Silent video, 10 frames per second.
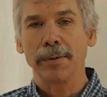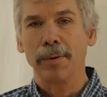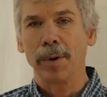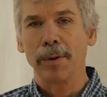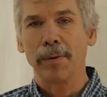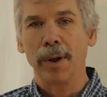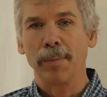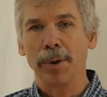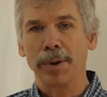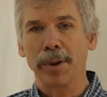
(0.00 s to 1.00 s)
is
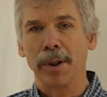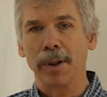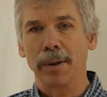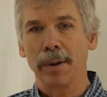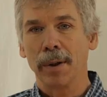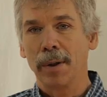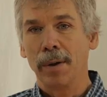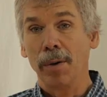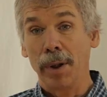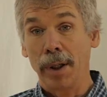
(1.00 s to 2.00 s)
45%,
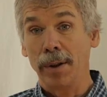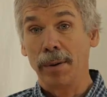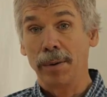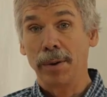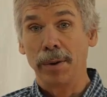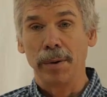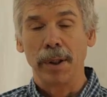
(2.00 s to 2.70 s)
or they used to.